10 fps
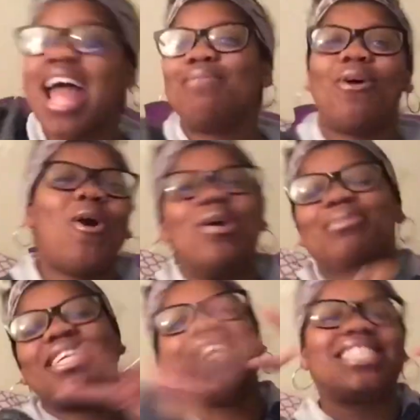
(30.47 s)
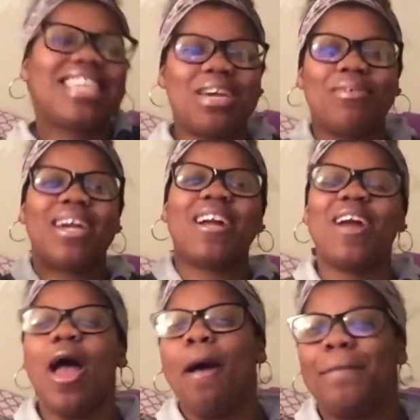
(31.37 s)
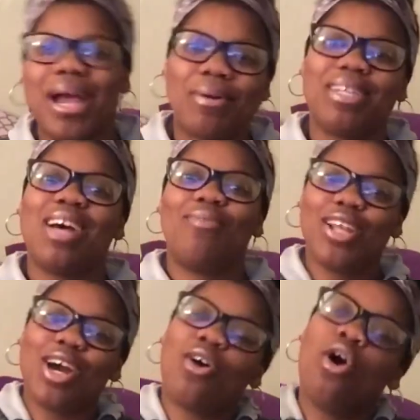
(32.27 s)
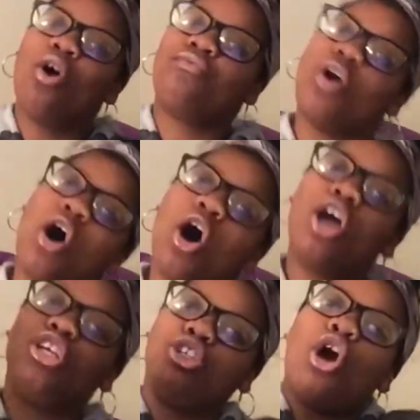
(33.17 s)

I am Omg's Kiwi here, back with another video. For